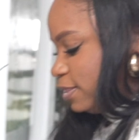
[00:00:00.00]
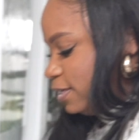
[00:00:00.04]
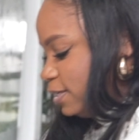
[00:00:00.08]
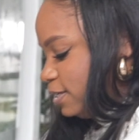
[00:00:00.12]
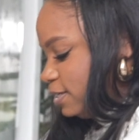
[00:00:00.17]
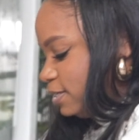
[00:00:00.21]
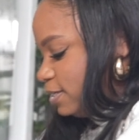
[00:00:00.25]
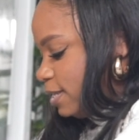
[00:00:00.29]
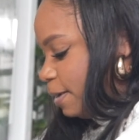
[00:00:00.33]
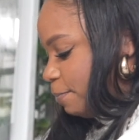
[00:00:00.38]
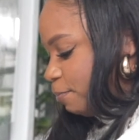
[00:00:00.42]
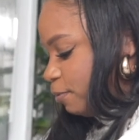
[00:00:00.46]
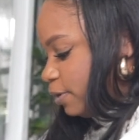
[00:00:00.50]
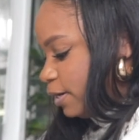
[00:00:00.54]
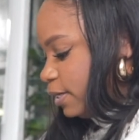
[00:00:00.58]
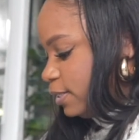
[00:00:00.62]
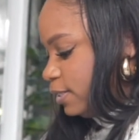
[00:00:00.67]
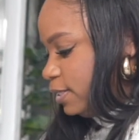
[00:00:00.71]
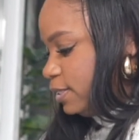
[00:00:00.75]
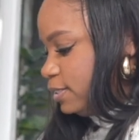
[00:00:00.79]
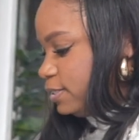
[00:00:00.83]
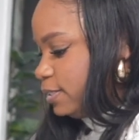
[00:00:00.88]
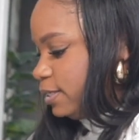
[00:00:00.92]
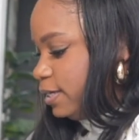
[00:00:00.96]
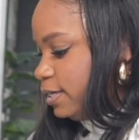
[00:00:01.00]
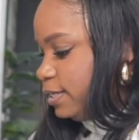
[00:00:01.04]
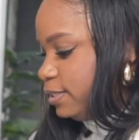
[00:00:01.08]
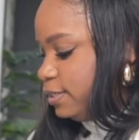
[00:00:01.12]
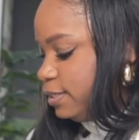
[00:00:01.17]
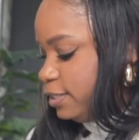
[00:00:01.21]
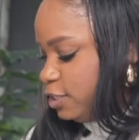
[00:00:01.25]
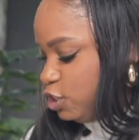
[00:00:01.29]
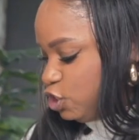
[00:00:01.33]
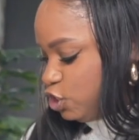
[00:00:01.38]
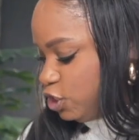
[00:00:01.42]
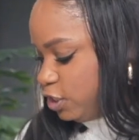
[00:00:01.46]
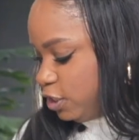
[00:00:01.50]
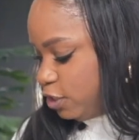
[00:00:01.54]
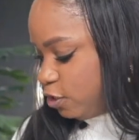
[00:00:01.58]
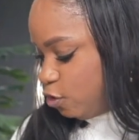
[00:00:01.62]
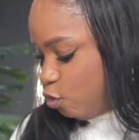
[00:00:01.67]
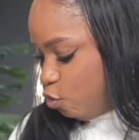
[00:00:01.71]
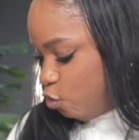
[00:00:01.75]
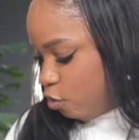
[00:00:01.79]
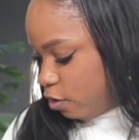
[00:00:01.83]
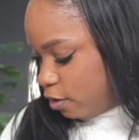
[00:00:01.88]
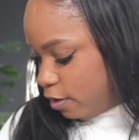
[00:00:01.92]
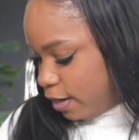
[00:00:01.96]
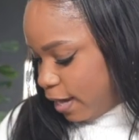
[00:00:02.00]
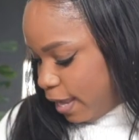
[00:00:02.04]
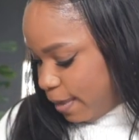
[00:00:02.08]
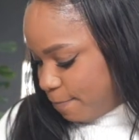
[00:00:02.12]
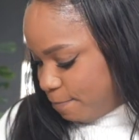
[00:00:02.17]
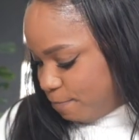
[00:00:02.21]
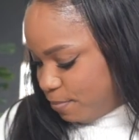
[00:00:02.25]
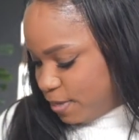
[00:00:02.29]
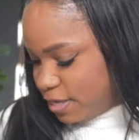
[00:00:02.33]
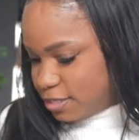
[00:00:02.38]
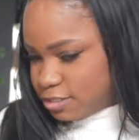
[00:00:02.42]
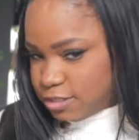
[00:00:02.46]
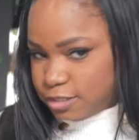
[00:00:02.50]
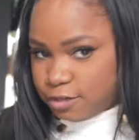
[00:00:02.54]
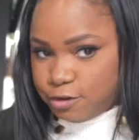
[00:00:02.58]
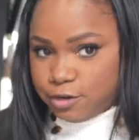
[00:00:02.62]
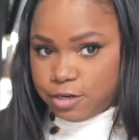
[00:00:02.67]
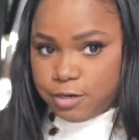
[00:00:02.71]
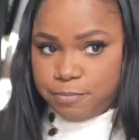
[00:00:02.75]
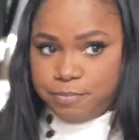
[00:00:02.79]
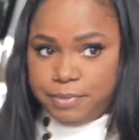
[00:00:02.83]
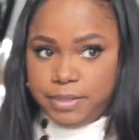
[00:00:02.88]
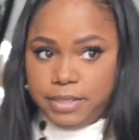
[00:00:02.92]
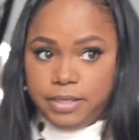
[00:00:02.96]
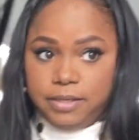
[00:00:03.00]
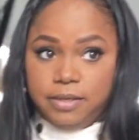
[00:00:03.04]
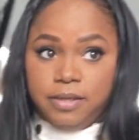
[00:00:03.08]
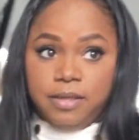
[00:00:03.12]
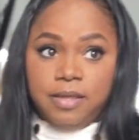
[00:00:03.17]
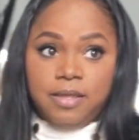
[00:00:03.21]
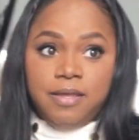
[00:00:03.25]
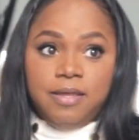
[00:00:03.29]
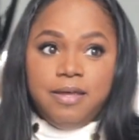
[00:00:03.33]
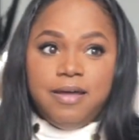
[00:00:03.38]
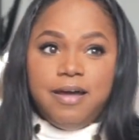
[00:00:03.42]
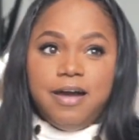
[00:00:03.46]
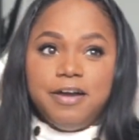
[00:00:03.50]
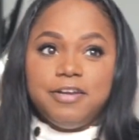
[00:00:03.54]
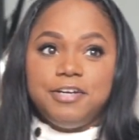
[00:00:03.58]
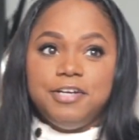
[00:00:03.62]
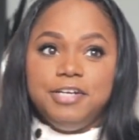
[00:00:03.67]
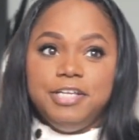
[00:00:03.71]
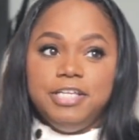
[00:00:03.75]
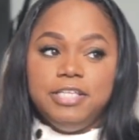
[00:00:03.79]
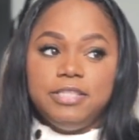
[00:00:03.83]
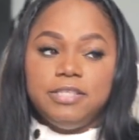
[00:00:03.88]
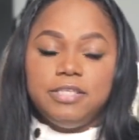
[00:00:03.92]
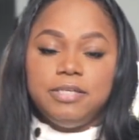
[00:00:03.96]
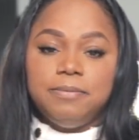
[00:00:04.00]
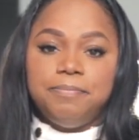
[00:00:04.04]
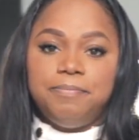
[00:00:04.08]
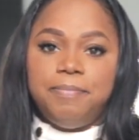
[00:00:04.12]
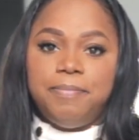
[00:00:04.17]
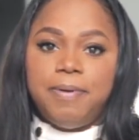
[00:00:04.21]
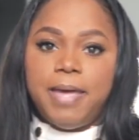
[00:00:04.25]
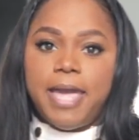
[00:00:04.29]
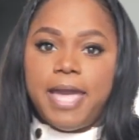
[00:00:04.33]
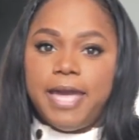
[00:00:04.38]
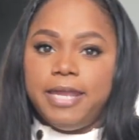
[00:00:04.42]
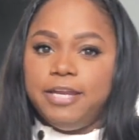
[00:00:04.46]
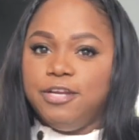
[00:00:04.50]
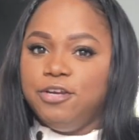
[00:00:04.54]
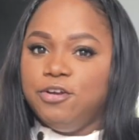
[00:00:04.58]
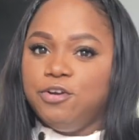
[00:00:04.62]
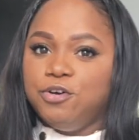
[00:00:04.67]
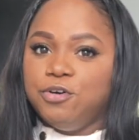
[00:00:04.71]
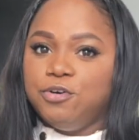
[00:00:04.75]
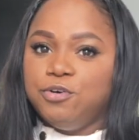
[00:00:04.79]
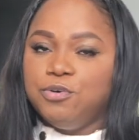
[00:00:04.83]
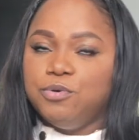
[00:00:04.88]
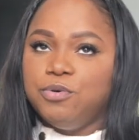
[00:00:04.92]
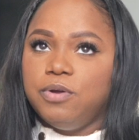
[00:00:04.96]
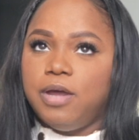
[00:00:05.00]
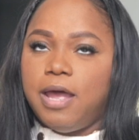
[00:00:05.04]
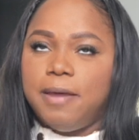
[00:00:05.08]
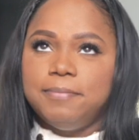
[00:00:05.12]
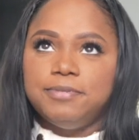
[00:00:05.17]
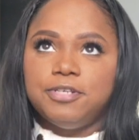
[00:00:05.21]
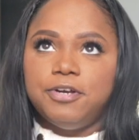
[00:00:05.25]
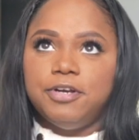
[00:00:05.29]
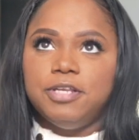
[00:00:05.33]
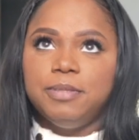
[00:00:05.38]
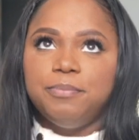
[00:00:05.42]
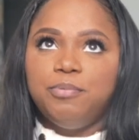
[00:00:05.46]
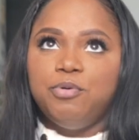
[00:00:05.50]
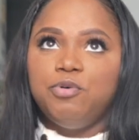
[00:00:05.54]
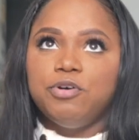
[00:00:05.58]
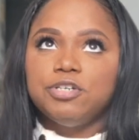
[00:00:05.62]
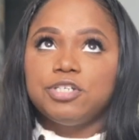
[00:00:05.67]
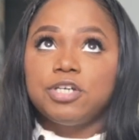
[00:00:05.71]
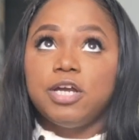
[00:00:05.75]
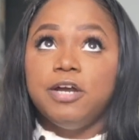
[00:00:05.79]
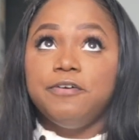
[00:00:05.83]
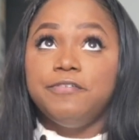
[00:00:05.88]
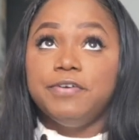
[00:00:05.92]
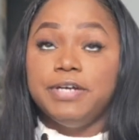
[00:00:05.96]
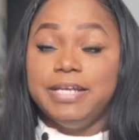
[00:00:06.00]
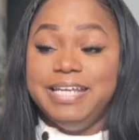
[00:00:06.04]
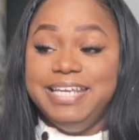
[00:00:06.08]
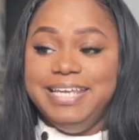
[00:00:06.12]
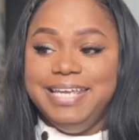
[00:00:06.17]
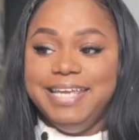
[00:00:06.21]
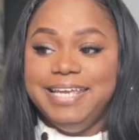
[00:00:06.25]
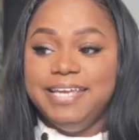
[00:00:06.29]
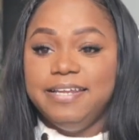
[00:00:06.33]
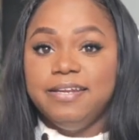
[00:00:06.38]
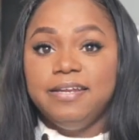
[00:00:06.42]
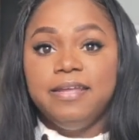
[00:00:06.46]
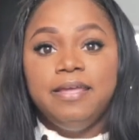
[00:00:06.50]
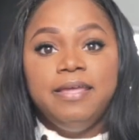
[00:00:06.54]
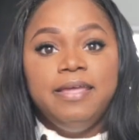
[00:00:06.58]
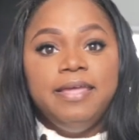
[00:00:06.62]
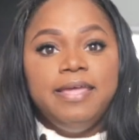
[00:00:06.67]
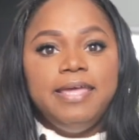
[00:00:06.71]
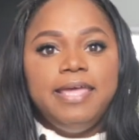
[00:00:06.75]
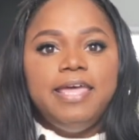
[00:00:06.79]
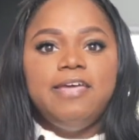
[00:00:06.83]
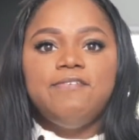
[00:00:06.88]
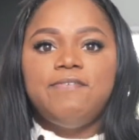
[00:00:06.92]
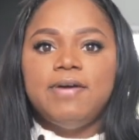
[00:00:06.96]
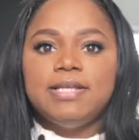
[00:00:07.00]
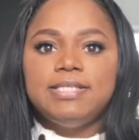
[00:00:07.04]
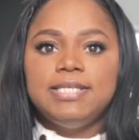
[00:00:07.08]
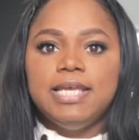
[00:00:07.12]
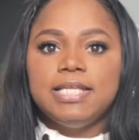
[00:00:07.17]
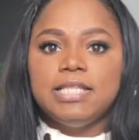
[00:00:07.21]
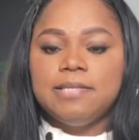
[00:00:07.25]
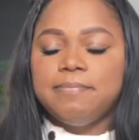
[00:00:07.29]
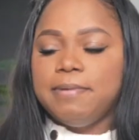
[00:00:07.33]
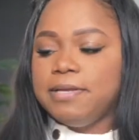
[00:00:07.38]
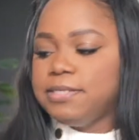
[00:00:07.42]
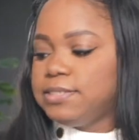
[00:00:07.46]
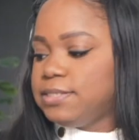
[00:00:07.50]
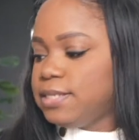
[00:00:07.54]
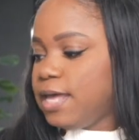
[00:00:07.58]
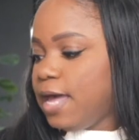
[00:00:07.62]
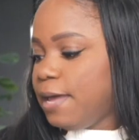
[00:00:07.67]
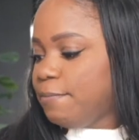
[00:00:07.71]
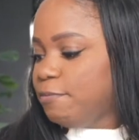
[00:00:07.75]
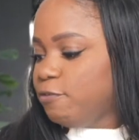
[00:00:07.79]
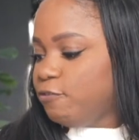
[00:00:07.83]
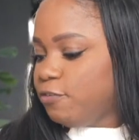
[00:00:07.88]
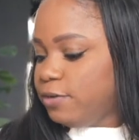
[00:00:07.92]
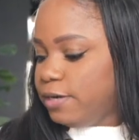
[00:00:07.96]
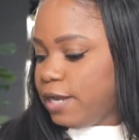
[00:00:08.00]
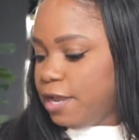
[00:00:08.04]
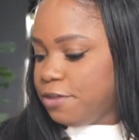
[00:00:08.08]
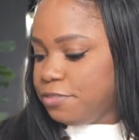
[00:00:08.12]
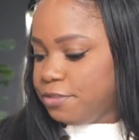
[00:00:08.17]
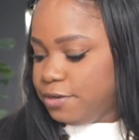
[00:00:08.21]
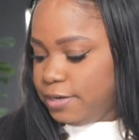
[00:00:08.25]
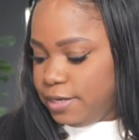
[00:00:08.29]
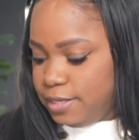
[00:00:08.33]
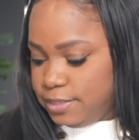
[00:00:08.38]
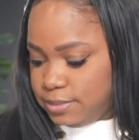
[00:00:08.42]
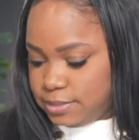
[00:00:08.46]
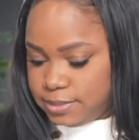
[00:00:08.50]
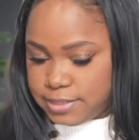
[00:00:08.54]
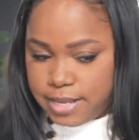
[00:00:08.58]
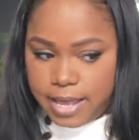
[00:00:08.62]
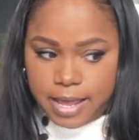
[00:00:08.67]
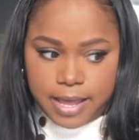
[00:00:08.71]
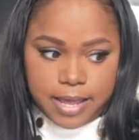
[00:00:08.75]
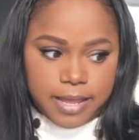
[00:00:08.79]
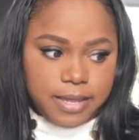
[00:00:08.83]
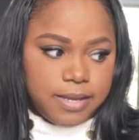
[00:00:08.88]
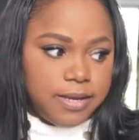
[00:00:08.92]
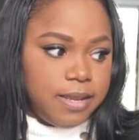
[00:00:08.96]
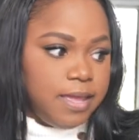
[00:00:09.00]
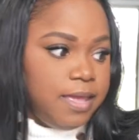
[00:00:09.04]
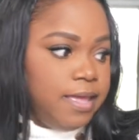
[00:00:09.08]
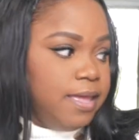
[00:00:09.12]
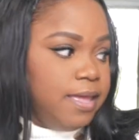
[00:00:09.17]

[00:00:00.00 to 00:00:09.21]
these, I'm bringing these in this year, or at best they're gonna be underneath the the porch covered again if I take them outside, but for now they're inside.